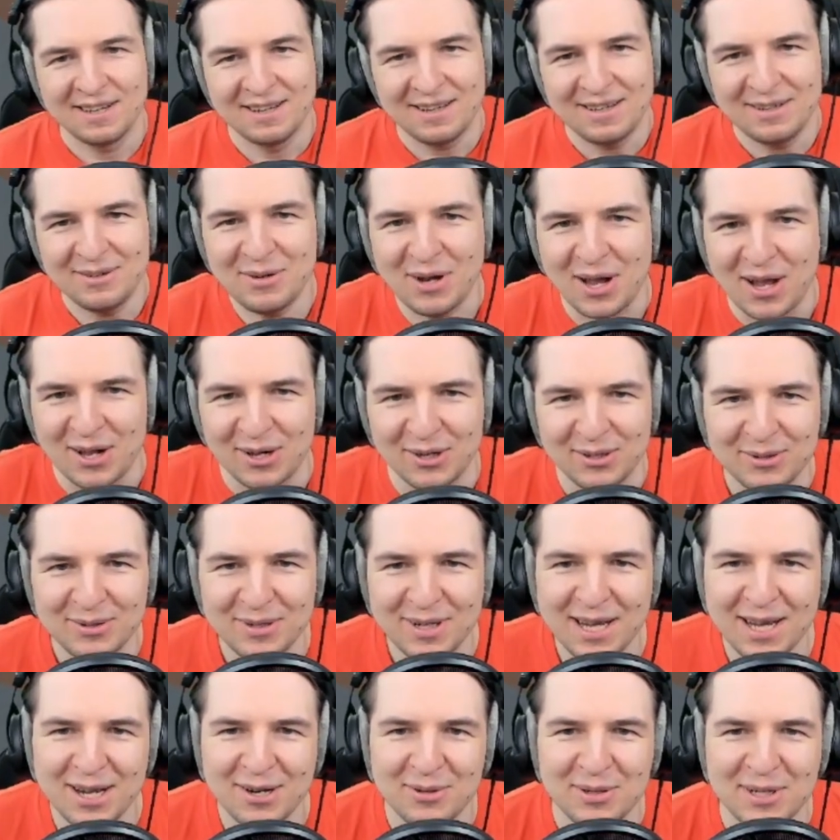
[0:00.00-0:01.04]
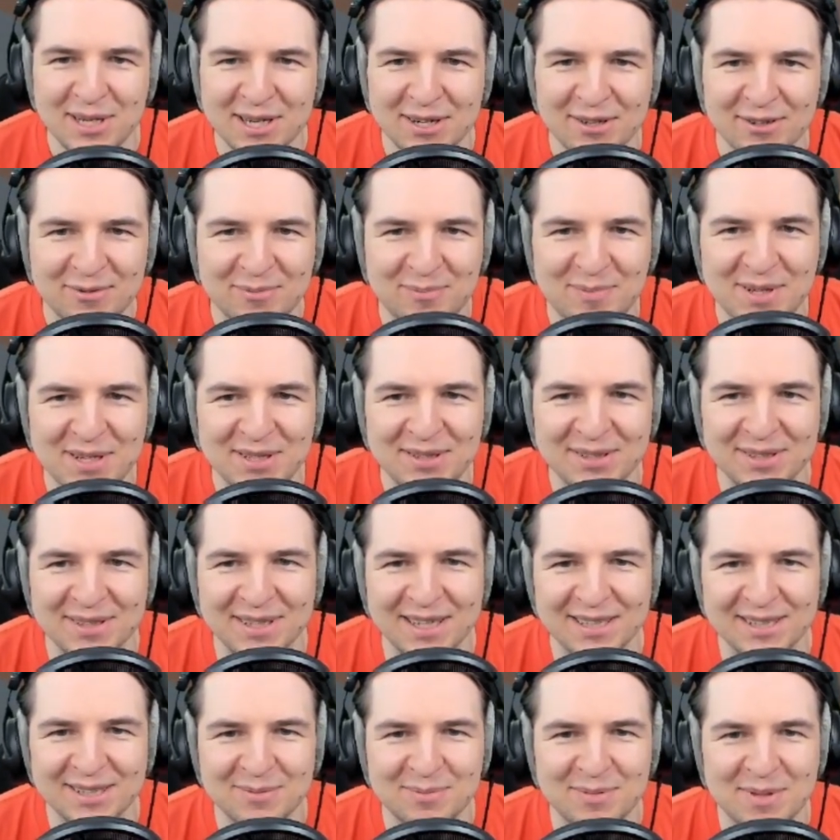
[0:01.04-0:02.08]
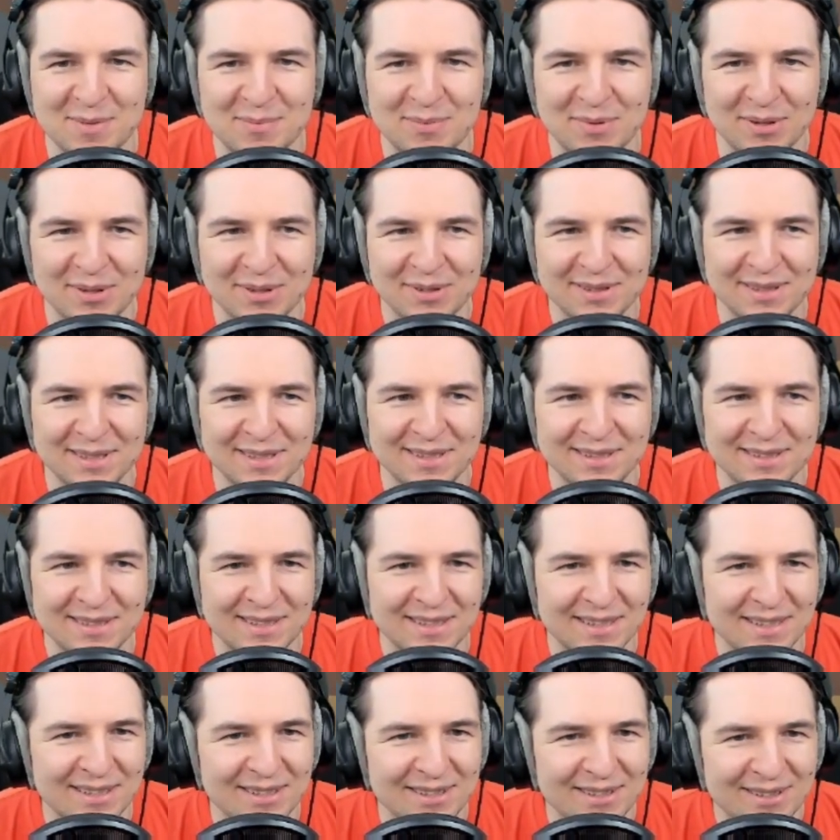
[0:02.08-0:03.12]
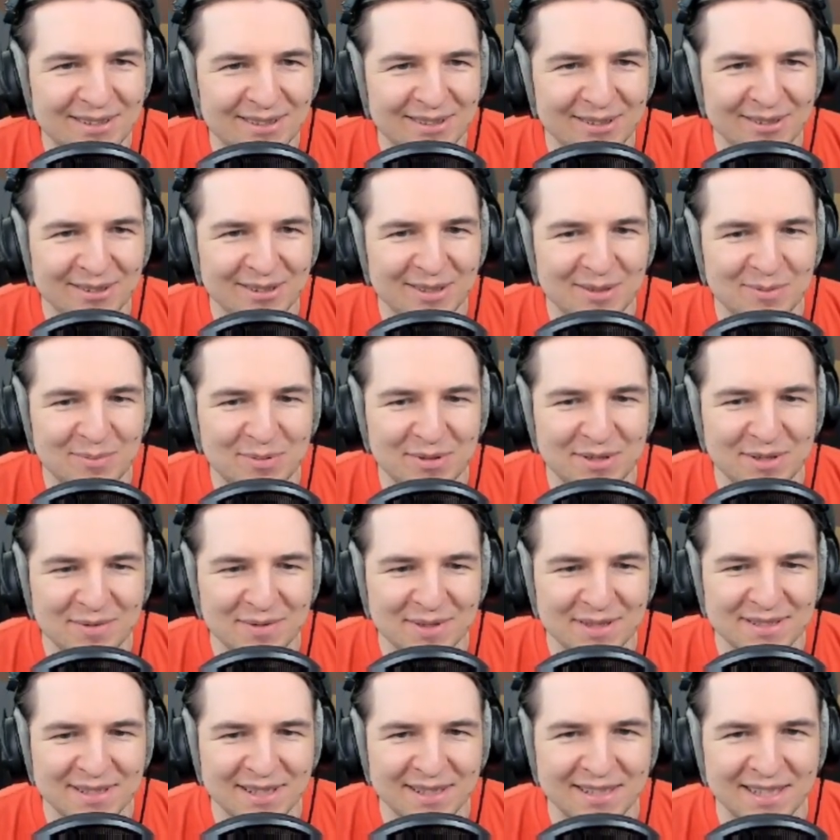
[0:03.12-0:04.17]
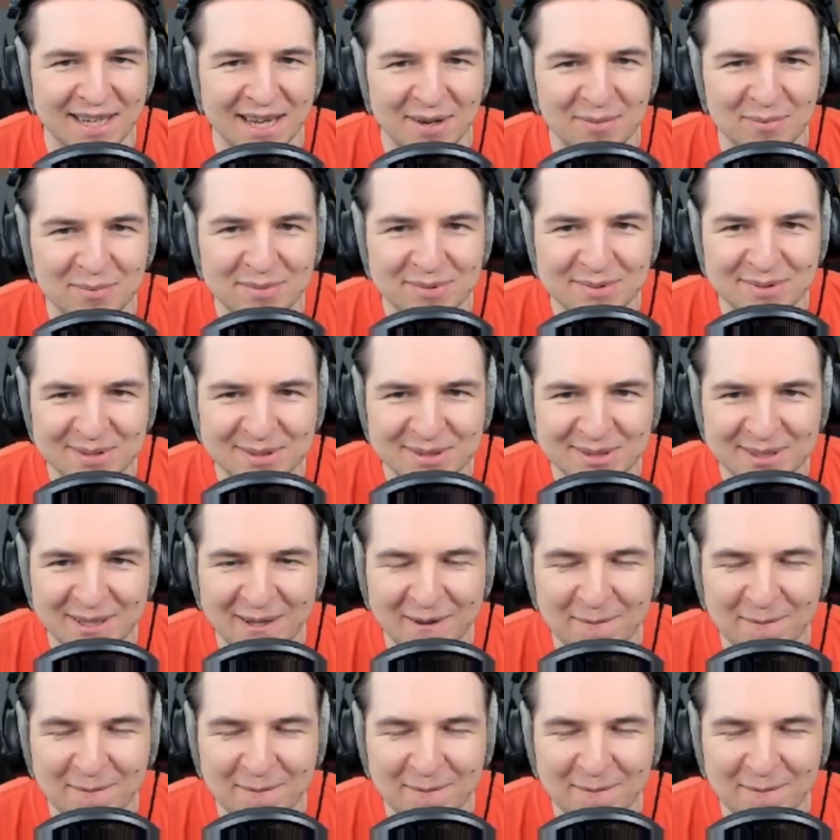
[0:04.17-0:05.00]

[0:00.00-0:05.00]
Well, we have beaten other people in all the previous attempts.